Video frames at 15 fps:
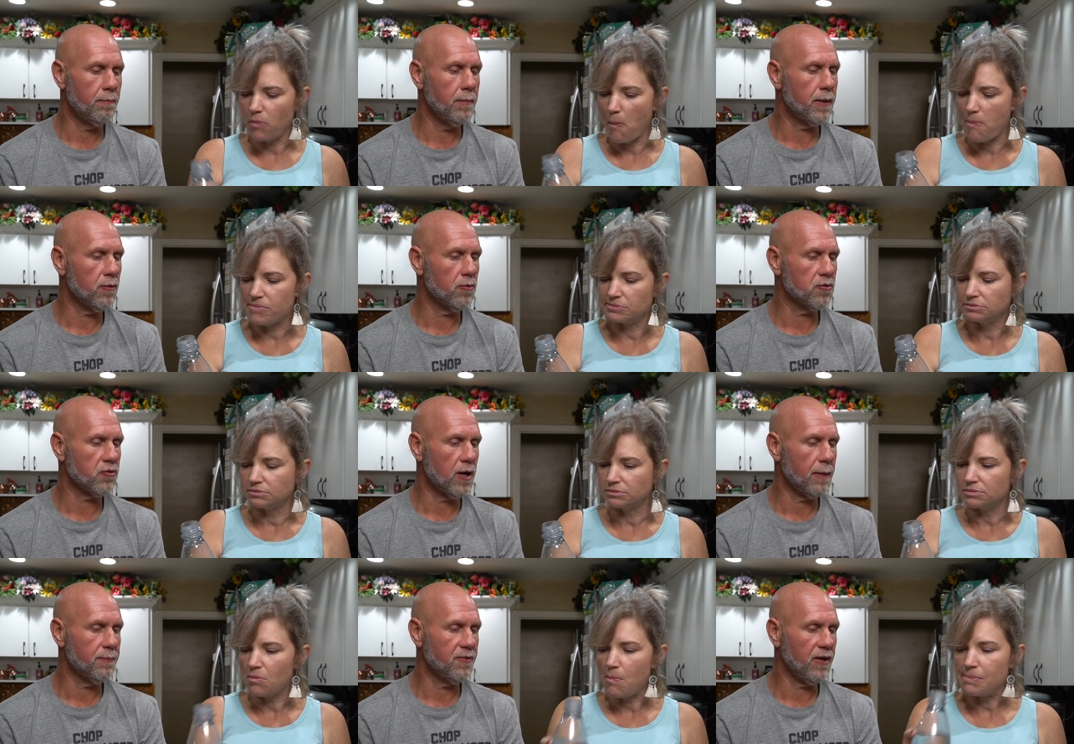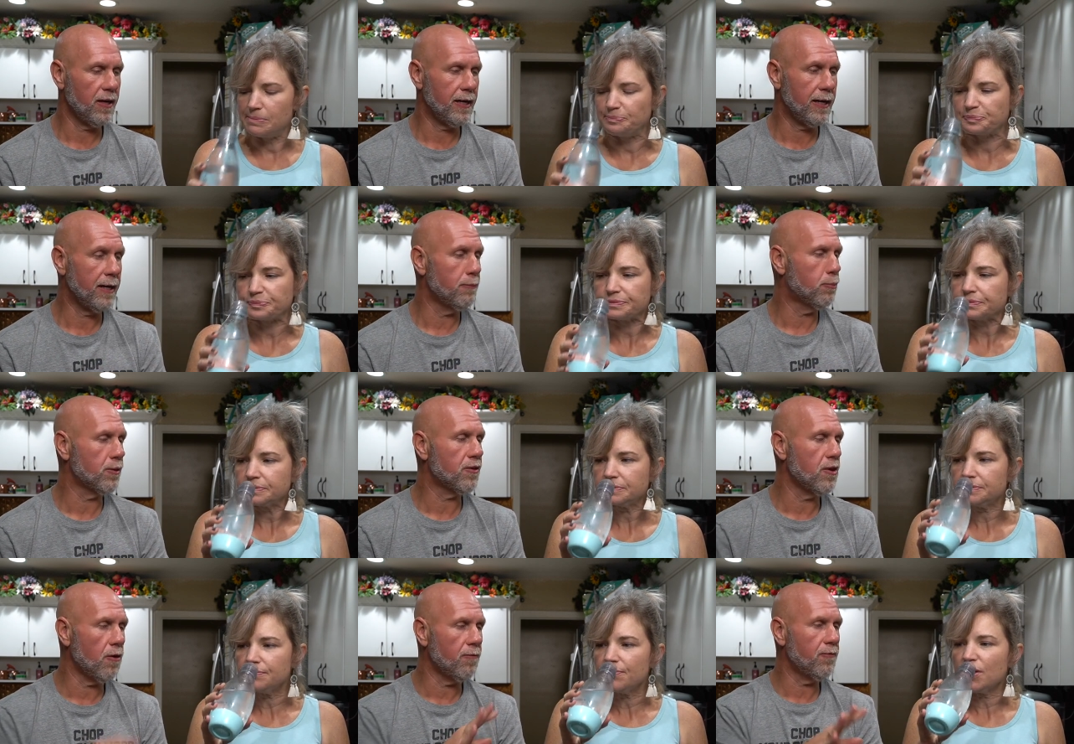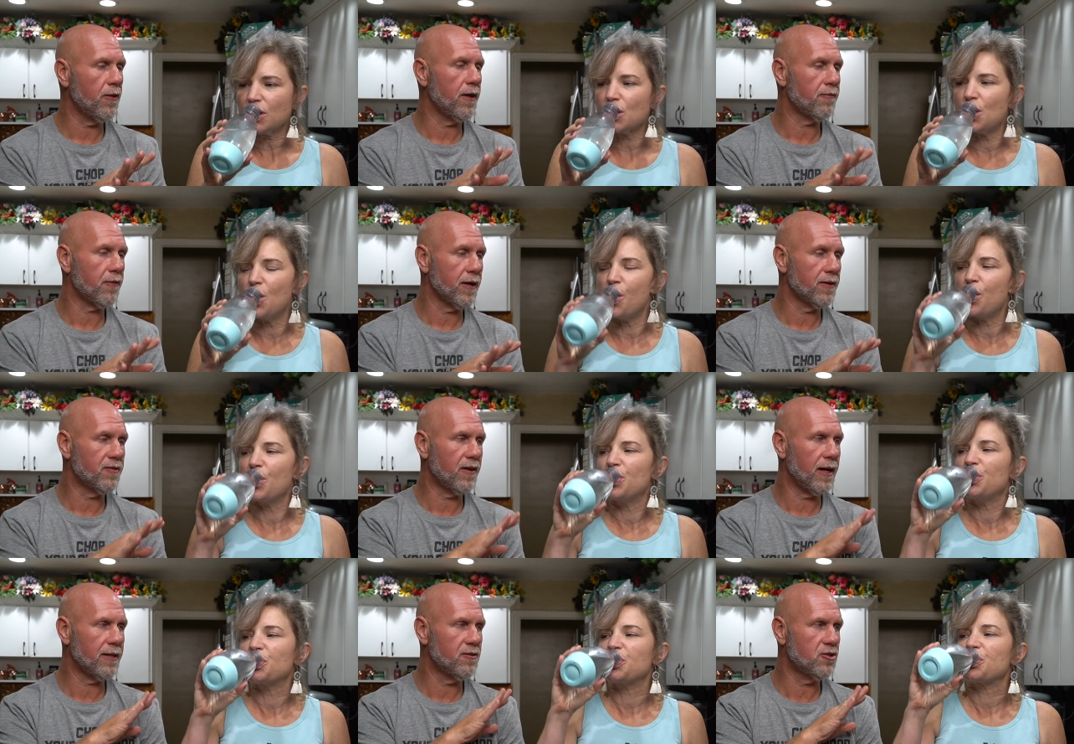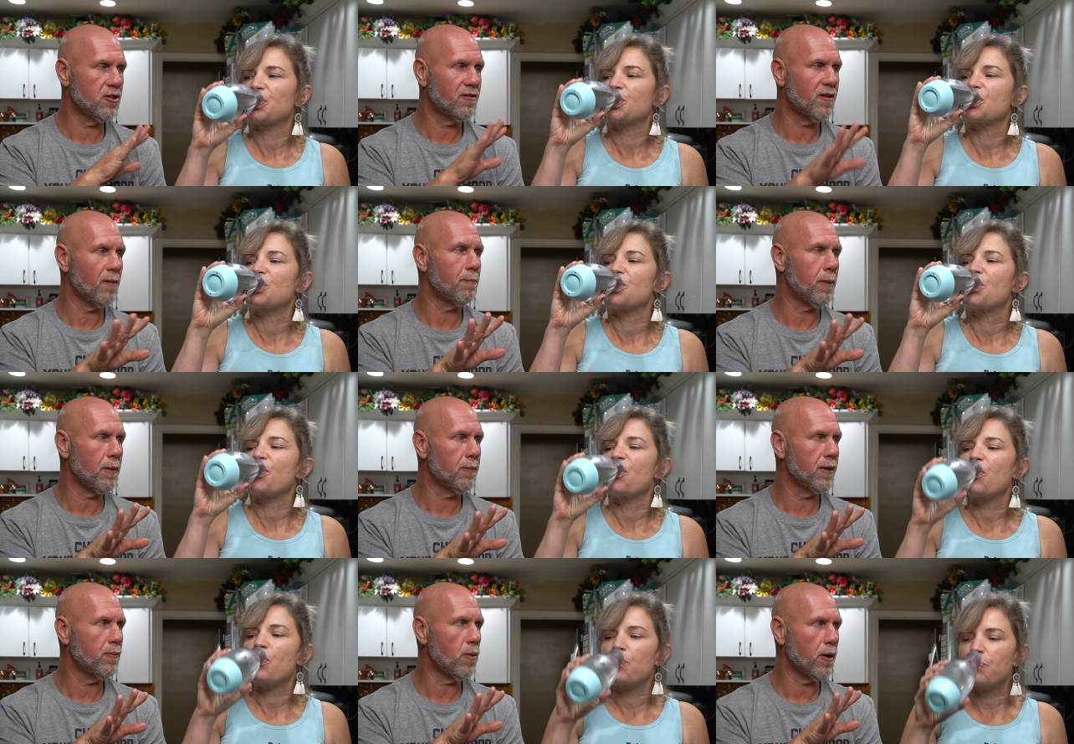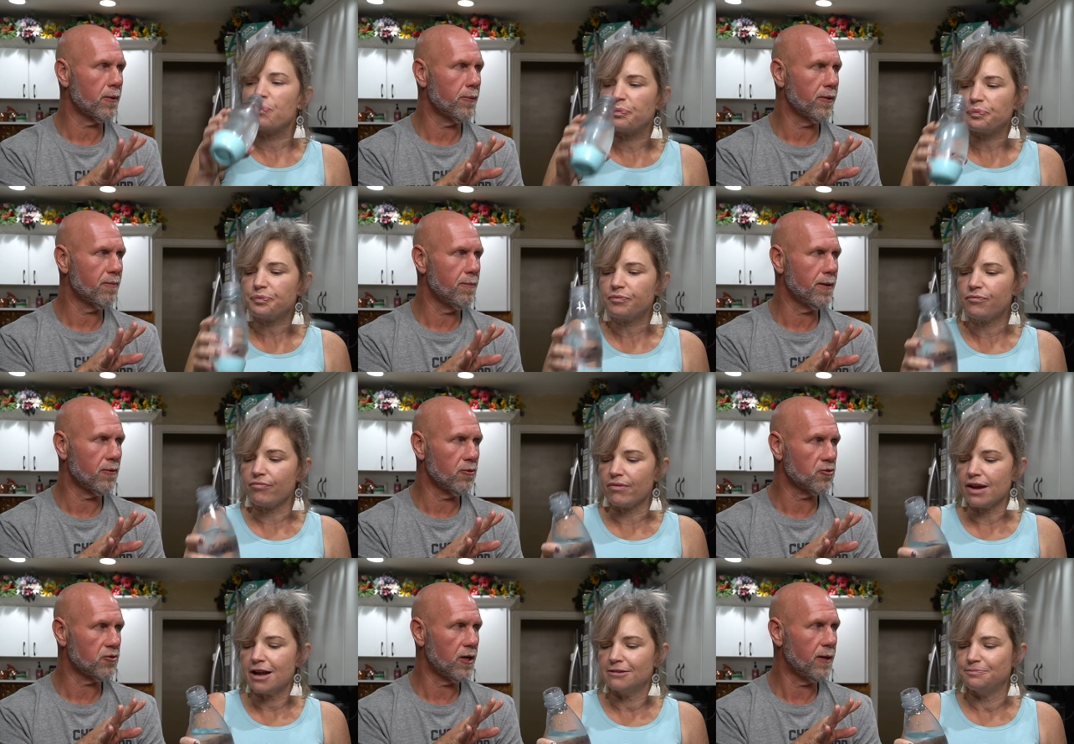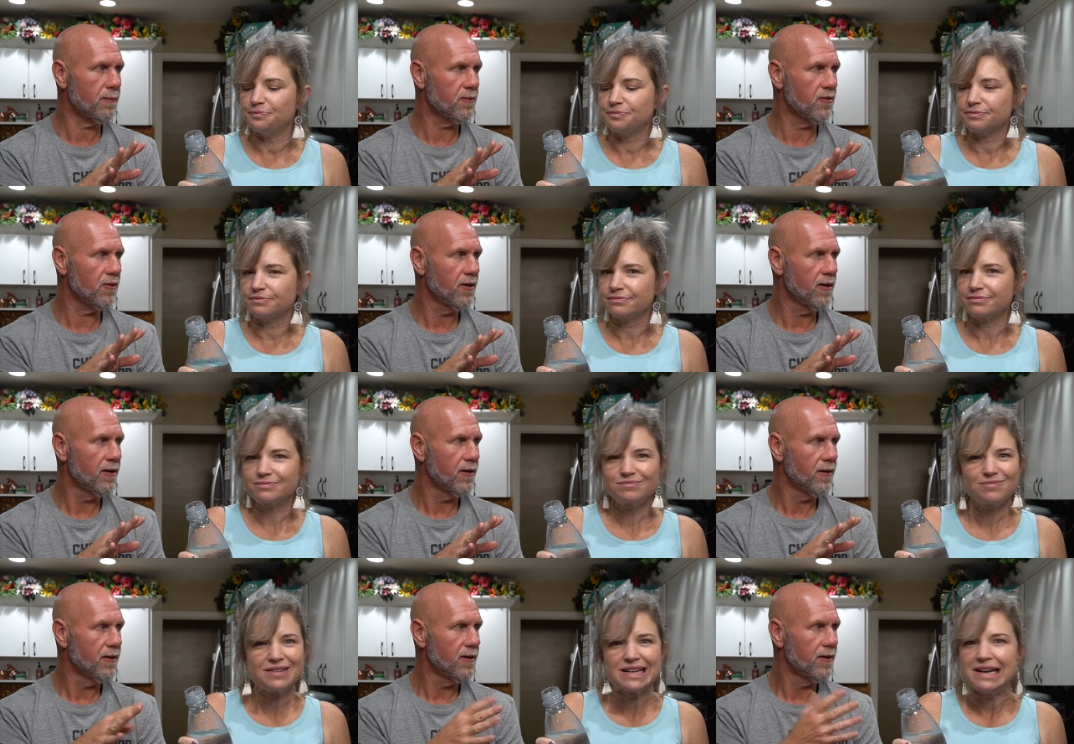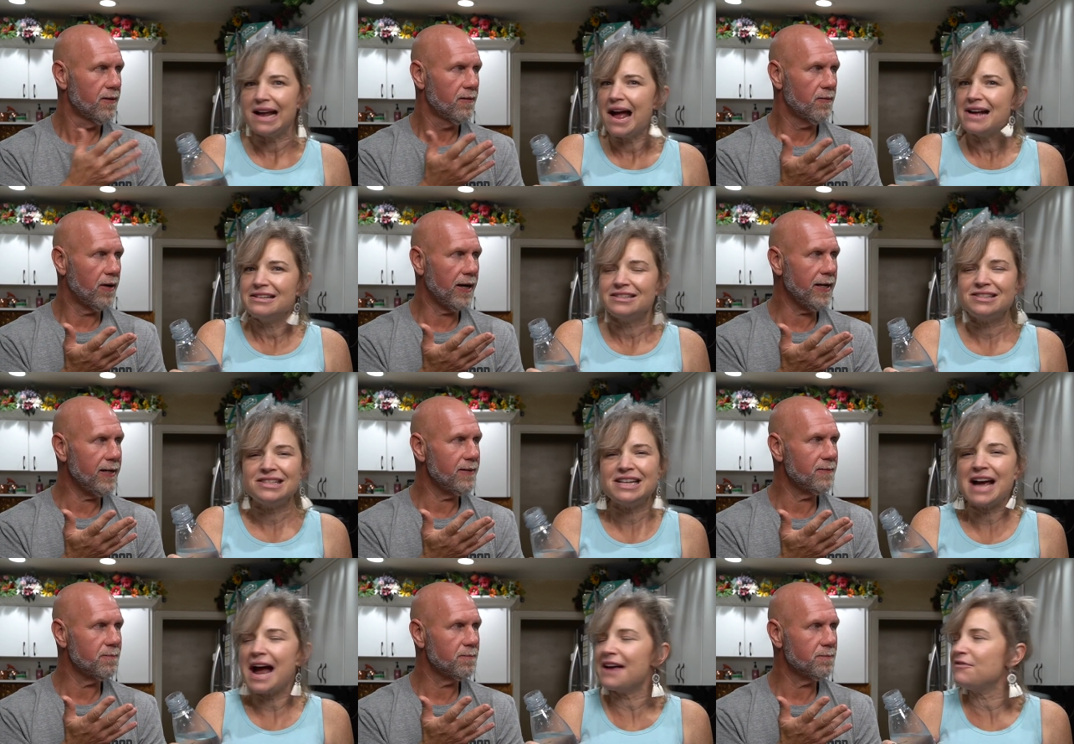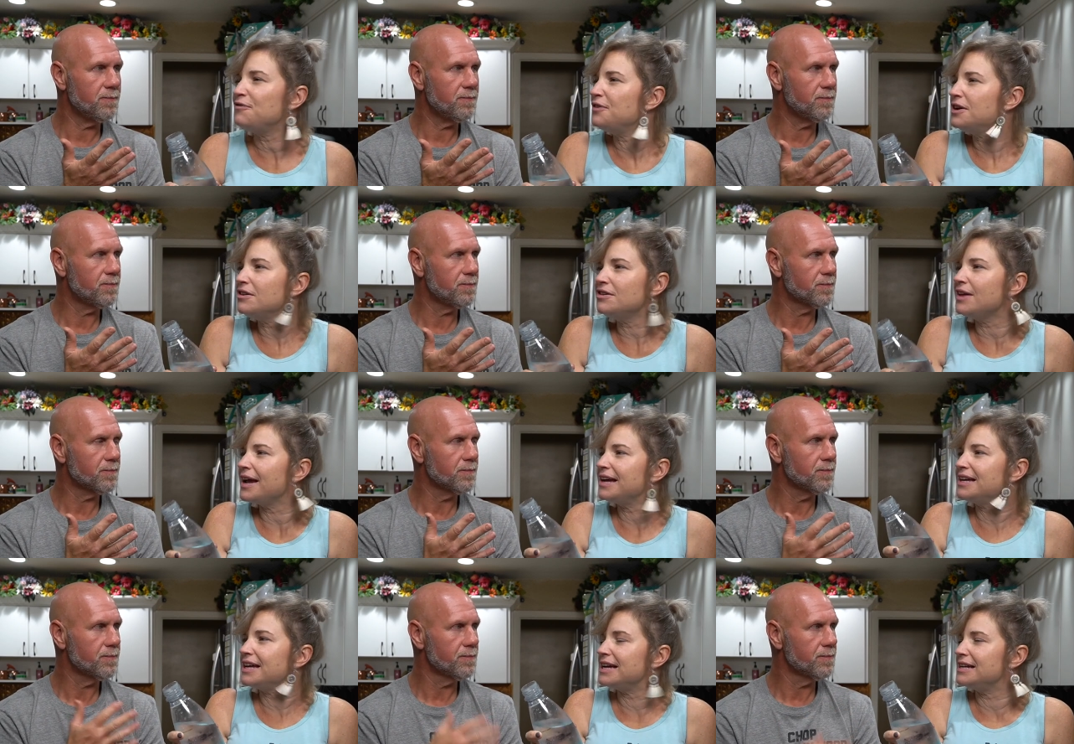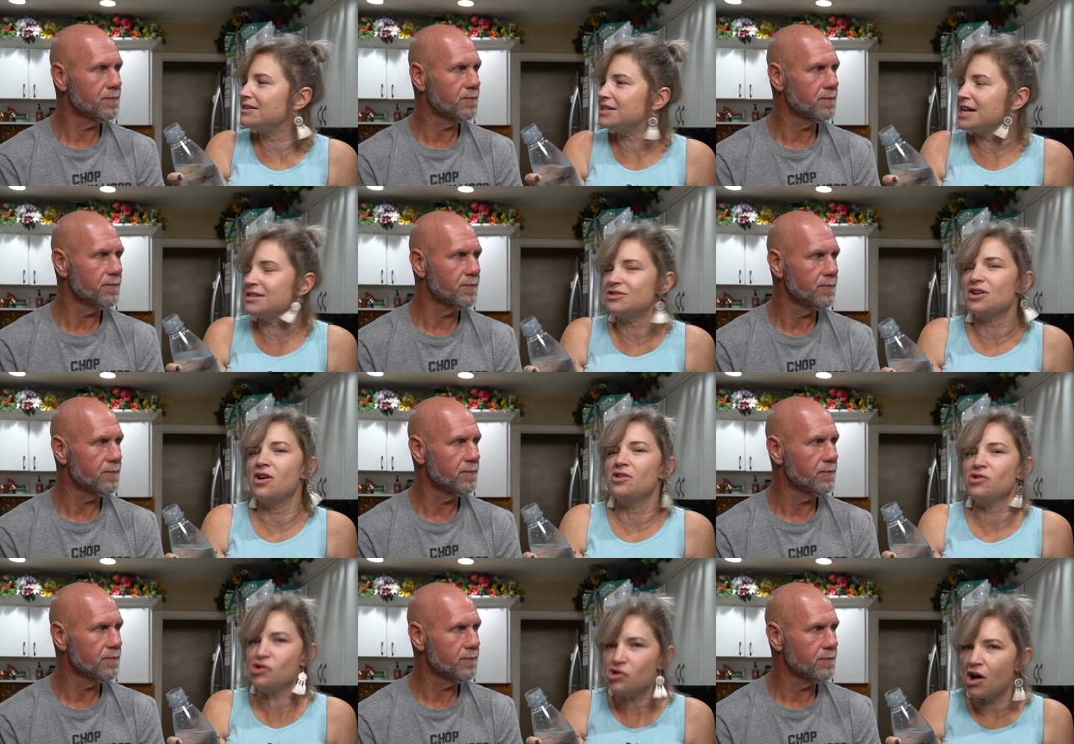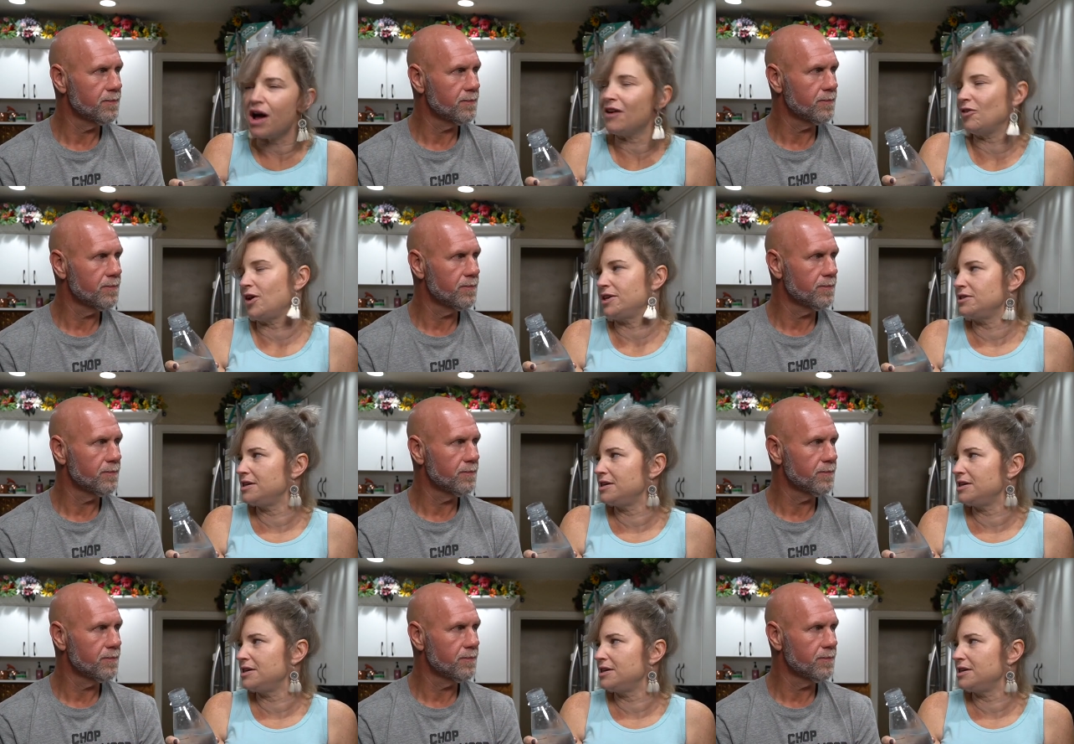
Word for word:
Speaker 1: mineral drops in it with no flavoring. So that's just a bubbly water with mineral drops. Right?
Speaker 2: See, I feel like it tastes a lot like